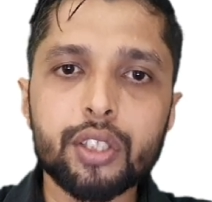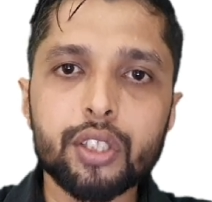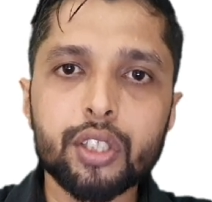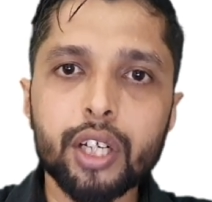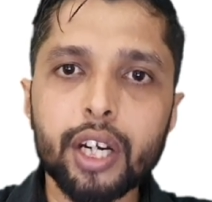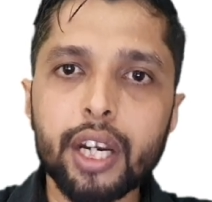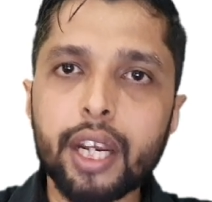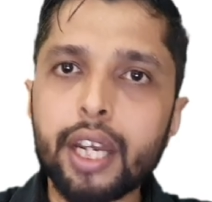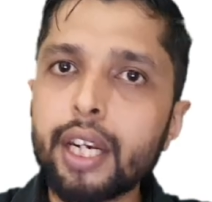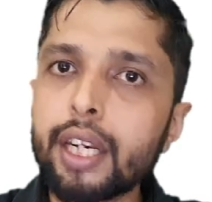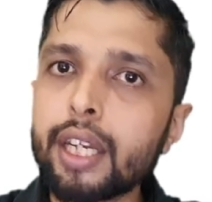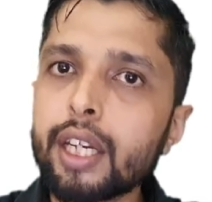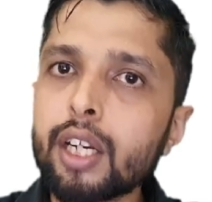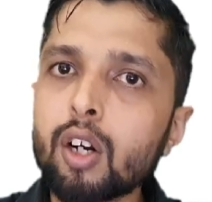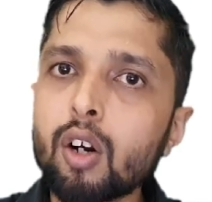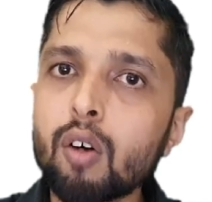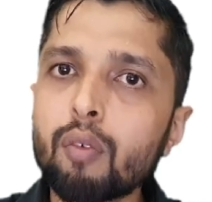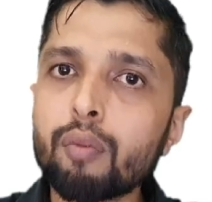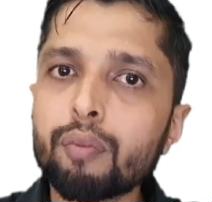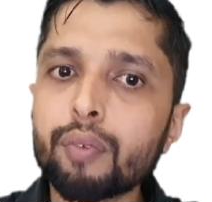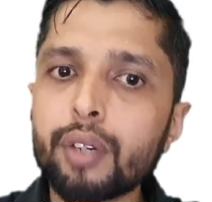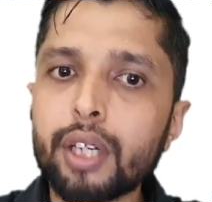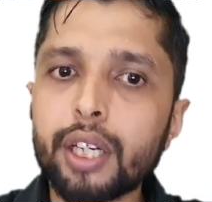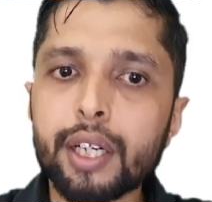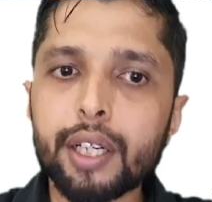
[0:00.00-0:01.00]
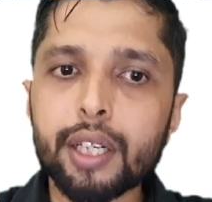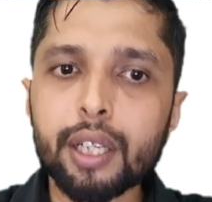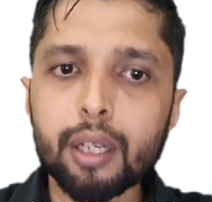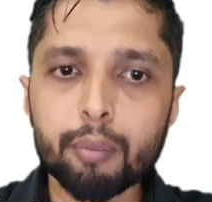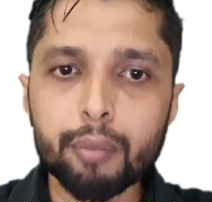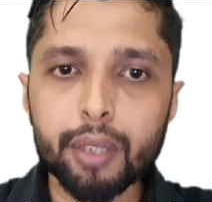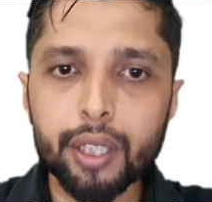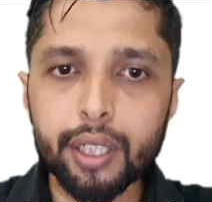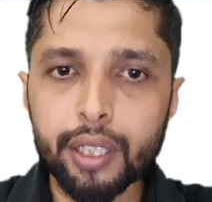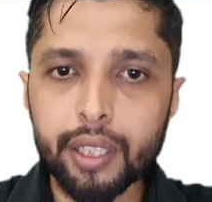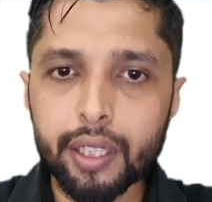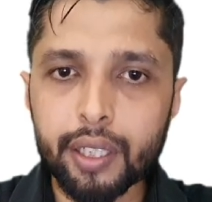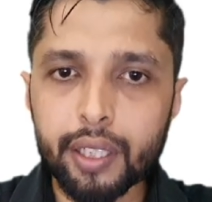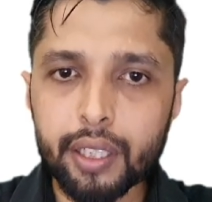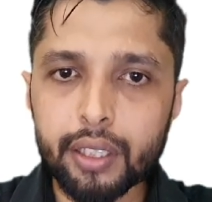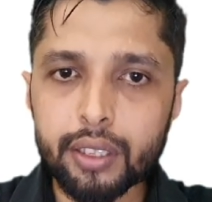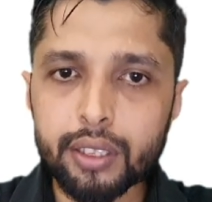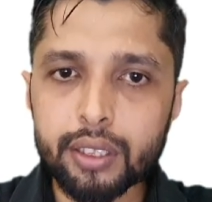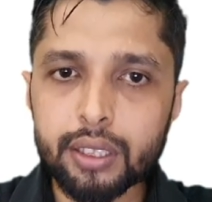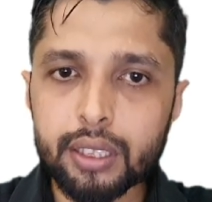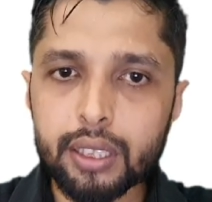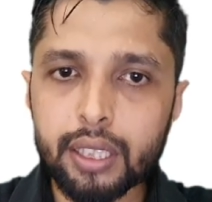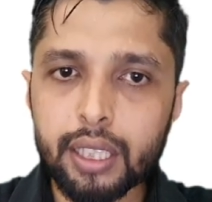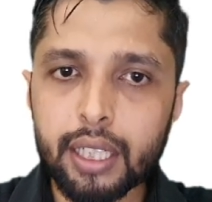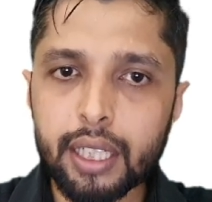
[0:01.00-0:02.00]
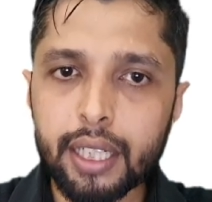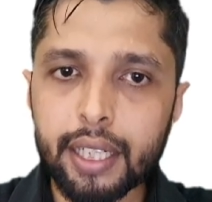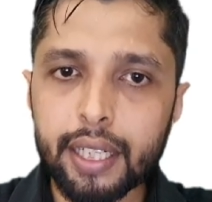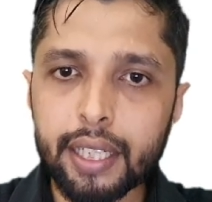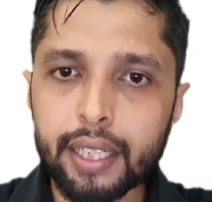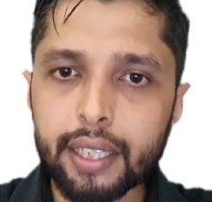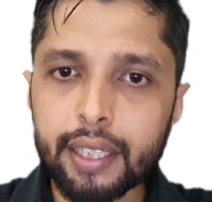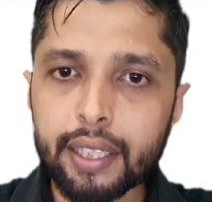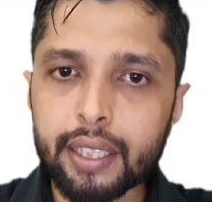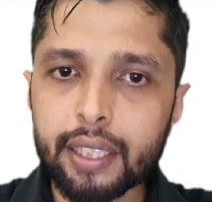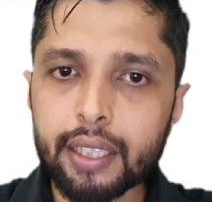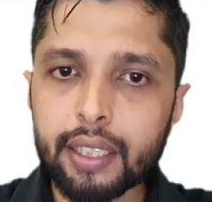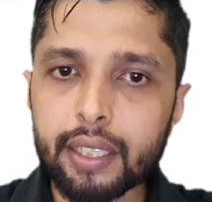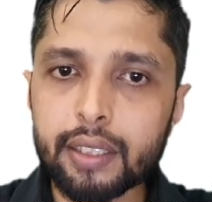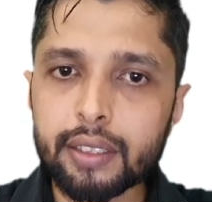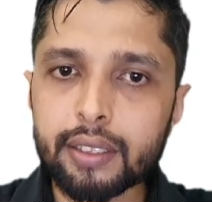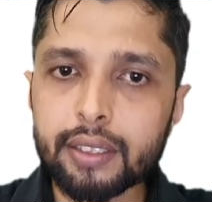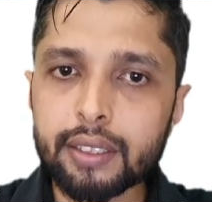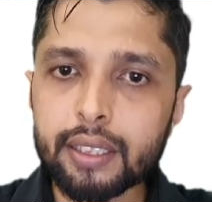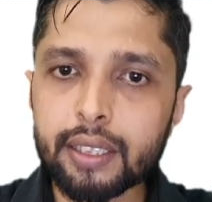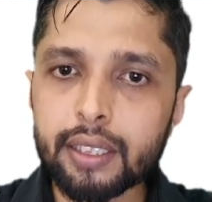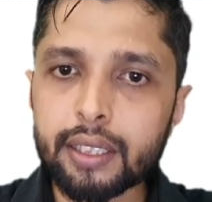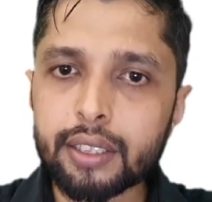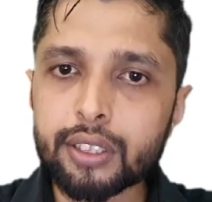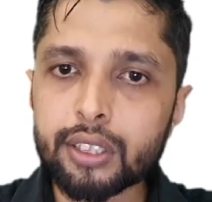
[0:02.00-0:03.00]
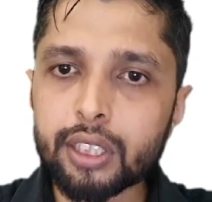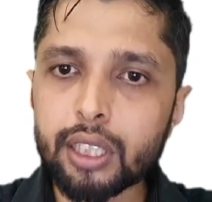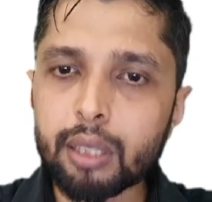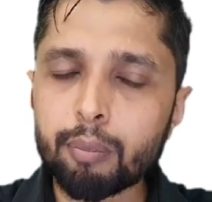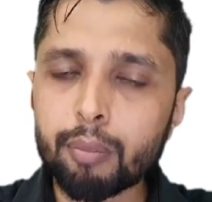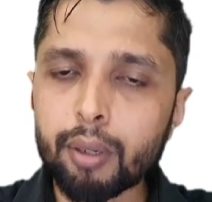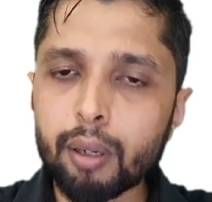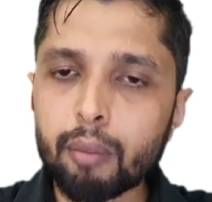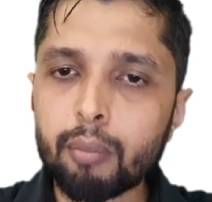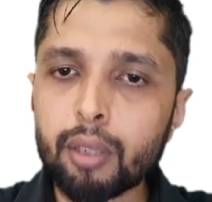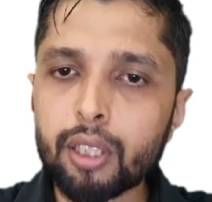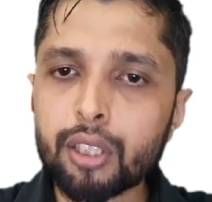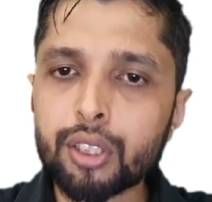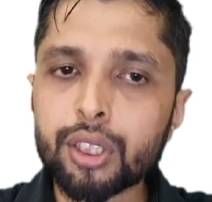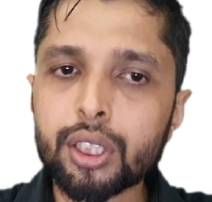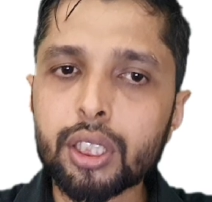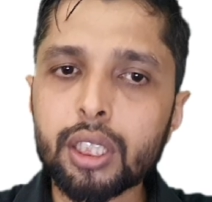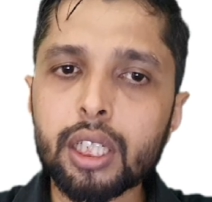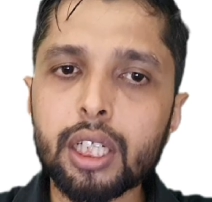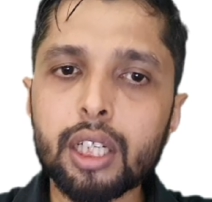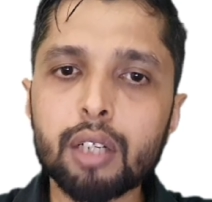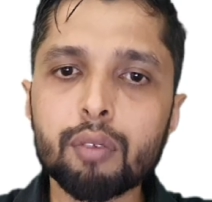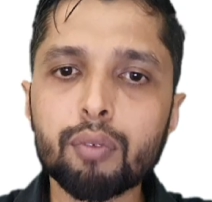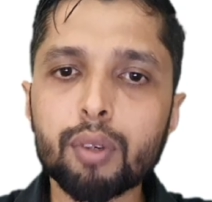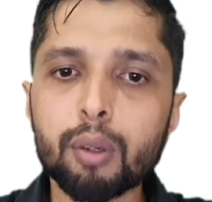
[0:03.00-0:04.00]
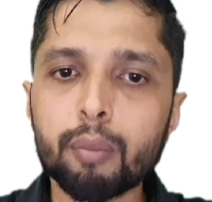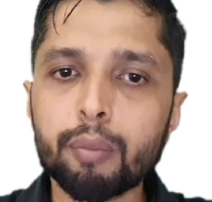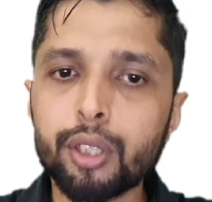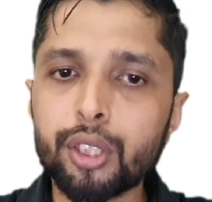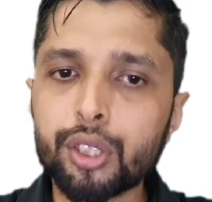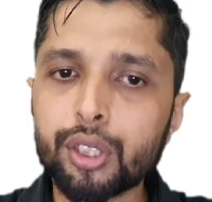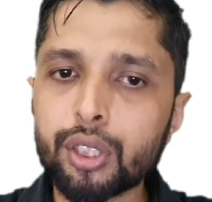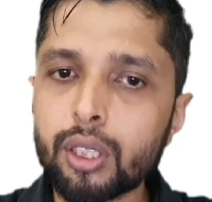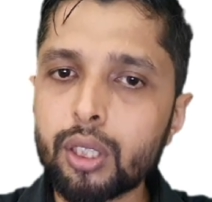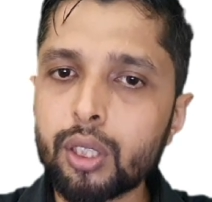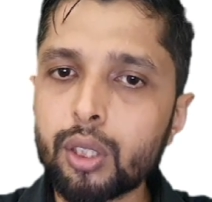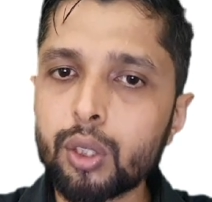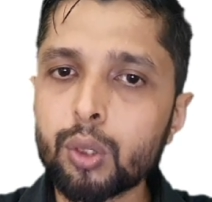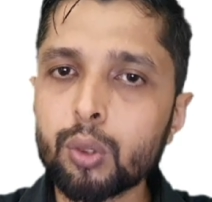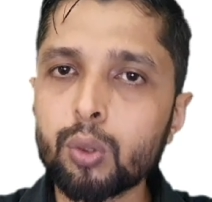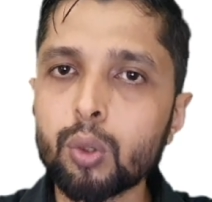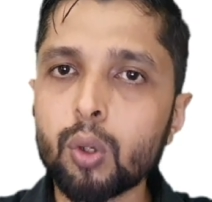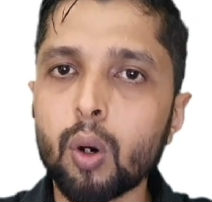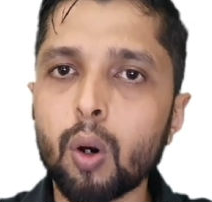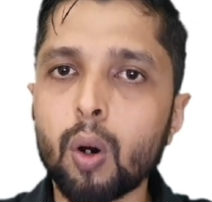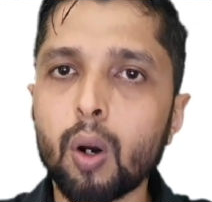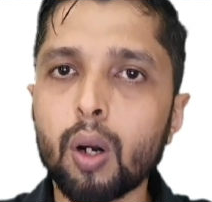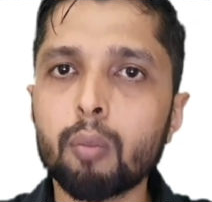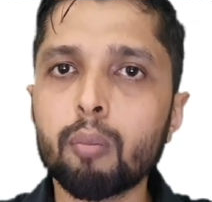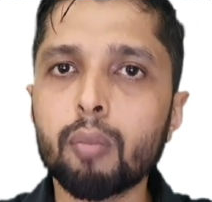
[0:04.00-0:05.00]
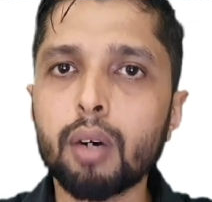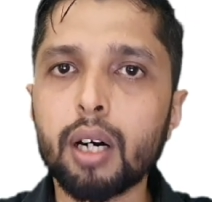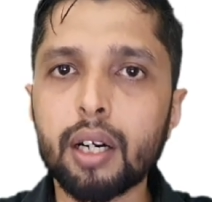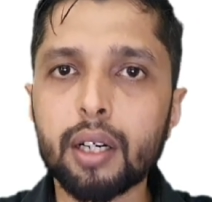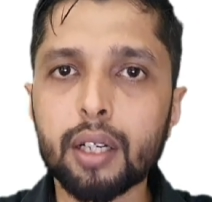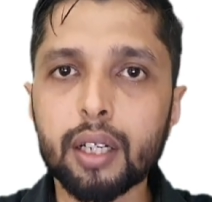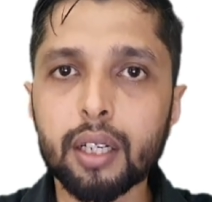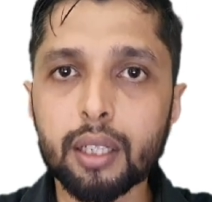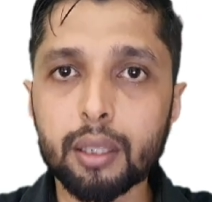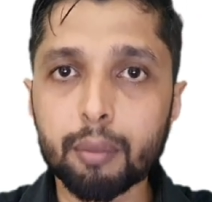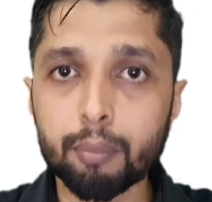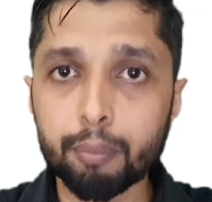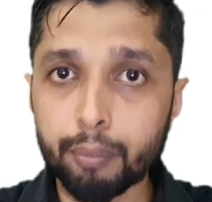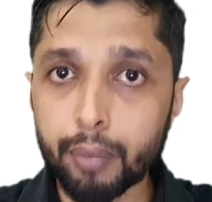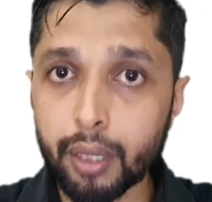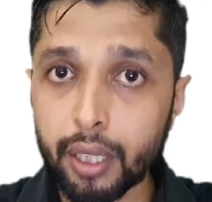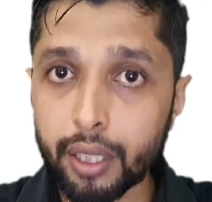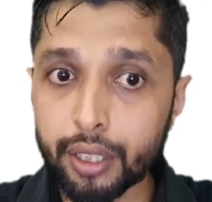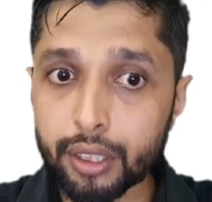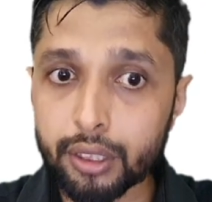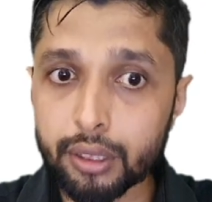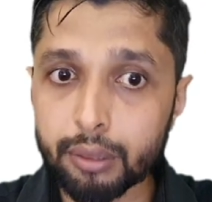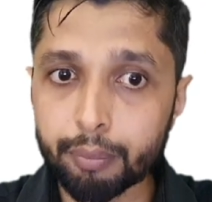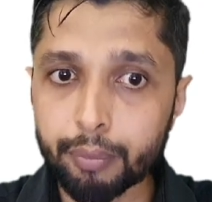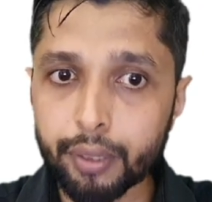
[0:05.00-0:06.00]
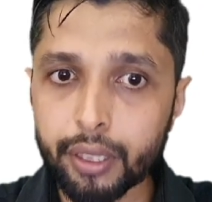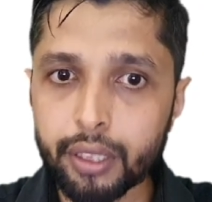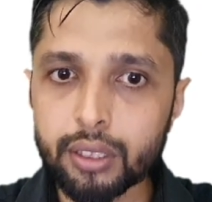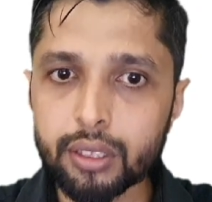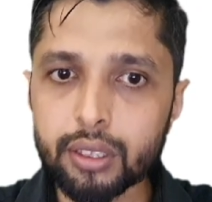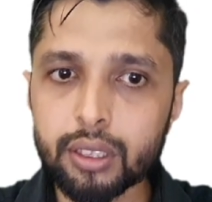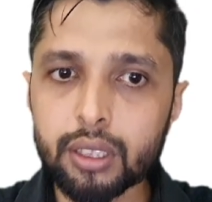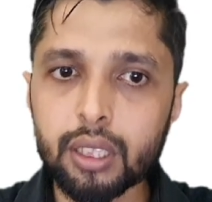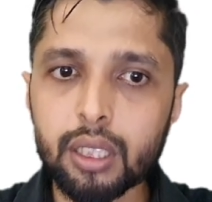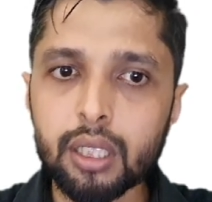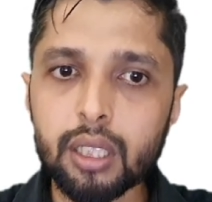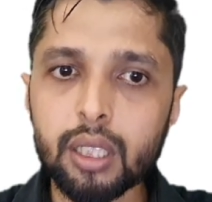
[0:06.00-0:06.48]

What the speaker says: training of intermediaries, conducting research and publishing information to all market participants,